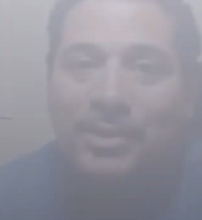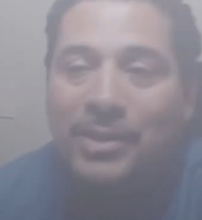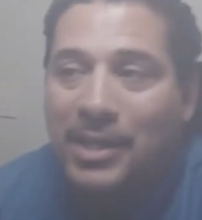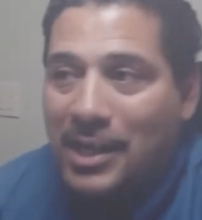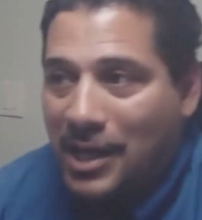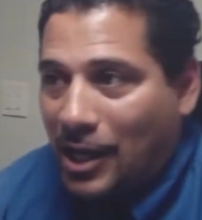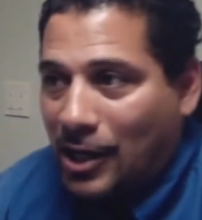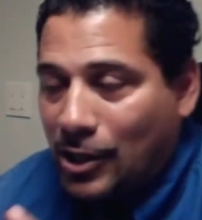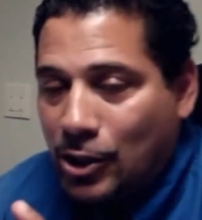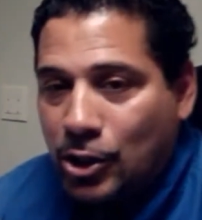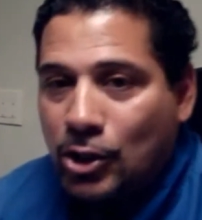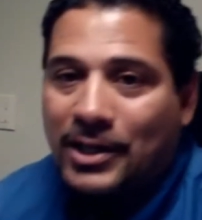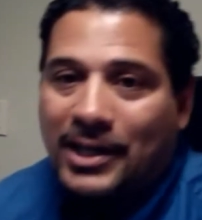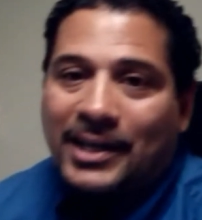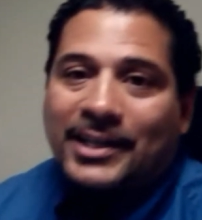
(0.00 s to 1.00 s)
reason.
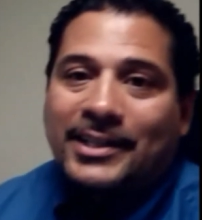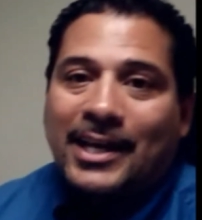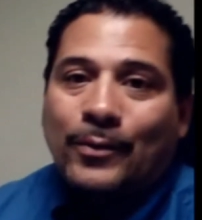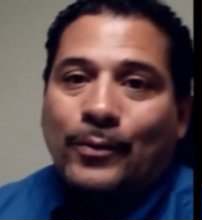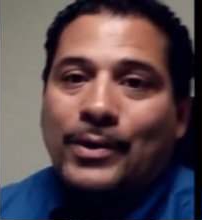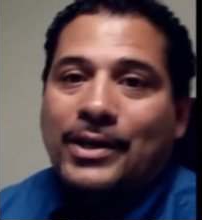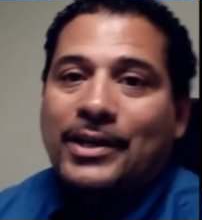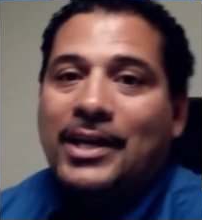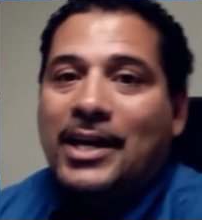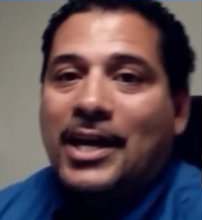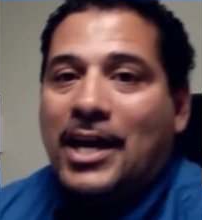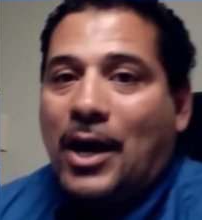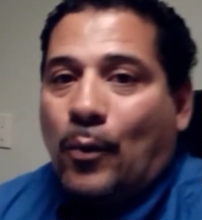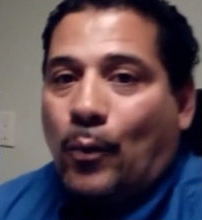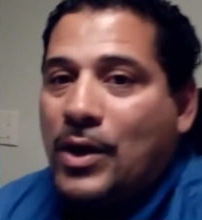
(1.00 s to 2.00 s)
Look at it that way.
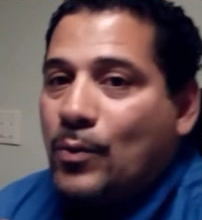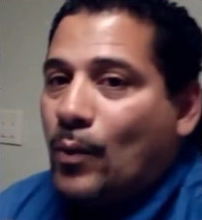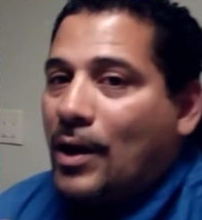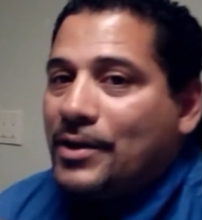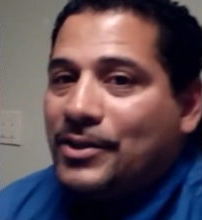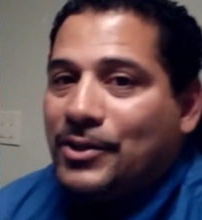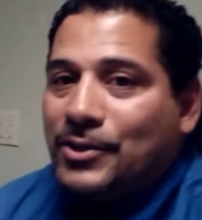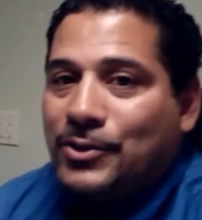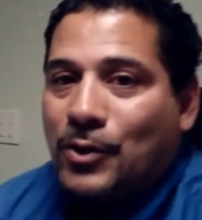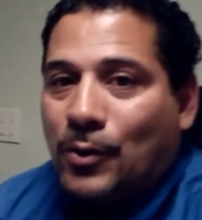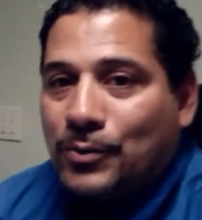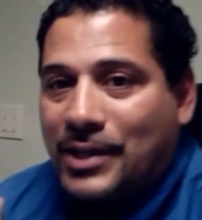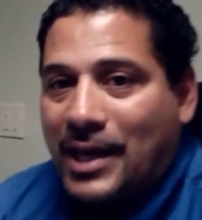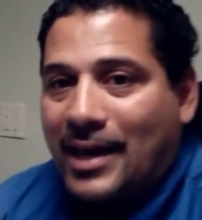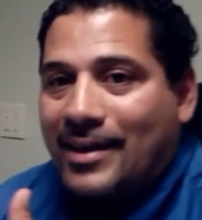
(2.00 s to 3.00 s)
We want you to
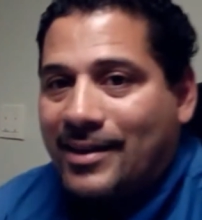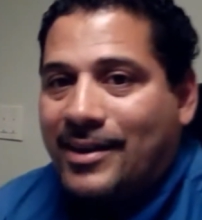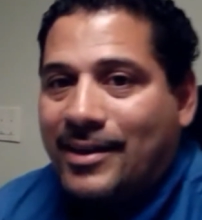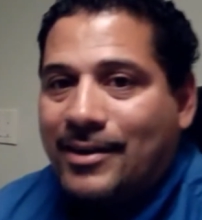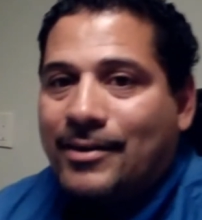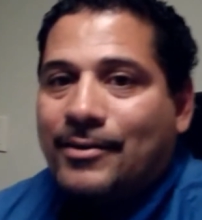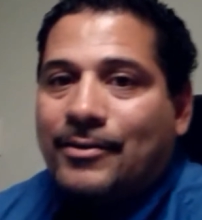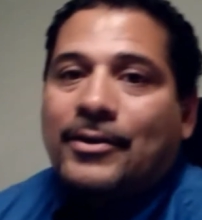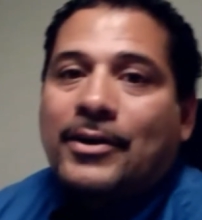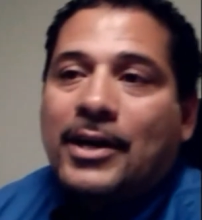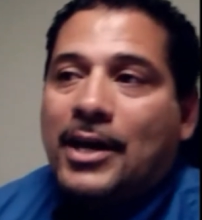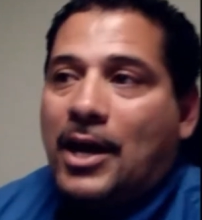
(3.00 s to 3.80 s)
know that here